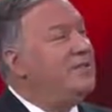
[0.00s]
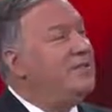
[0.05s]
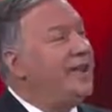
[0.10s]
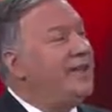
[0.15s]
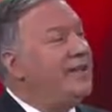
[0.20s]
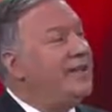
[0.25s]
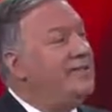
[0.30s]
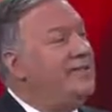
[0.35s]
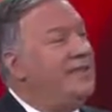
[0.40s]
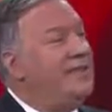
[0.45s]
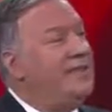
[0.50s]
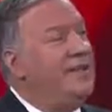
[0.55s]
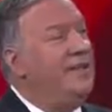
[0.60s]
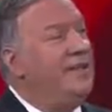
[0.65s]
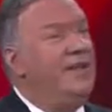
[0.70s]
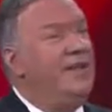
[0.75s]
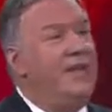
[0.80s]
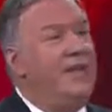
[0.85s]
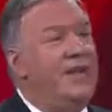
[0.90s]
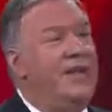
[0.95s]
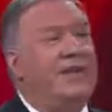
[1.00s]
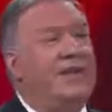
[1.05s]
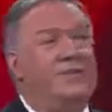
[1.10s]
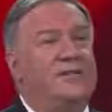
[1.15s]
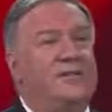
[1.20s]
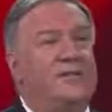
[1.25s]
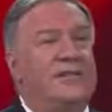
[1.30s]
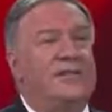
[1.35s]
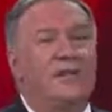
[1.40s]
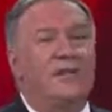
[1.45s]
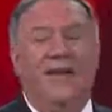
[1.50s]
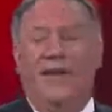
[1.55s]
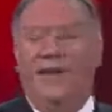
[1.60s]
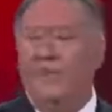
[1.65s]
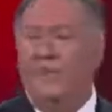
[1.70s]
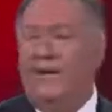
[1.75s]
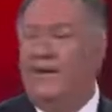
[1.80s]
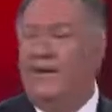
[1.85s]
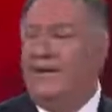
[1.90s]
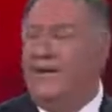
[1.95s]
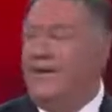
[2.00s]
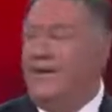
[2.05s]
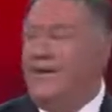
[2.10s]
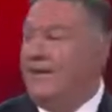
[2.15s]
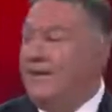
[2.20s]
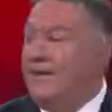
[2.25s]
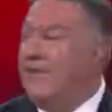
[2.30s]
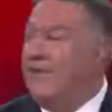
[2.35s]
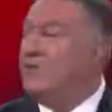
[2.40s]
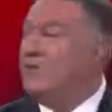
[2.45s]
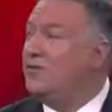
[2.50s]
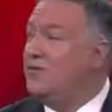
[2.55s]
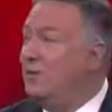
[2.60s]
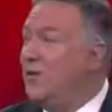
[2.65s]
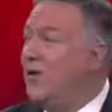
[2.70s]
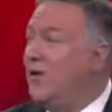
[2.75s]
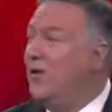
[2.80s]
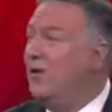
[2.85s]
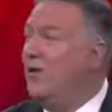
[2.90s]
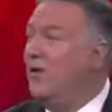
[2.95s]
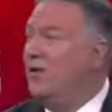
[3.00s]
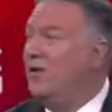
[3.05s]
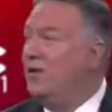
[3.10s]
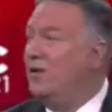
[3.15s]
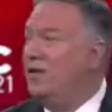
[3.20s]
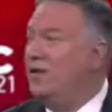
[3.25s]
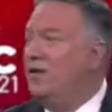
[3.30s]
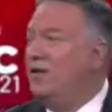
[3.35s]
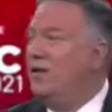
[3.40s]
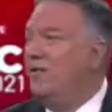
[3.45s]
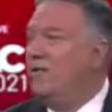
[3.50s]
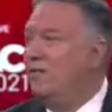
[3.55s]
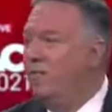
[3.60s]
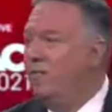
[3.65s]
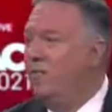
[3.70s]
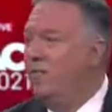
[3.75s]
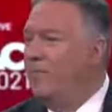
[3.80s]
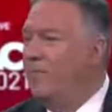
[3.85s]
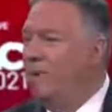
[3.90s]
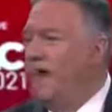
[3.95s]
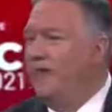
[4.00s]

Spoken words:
Exactly 0 tests have been conducted. That's real foreign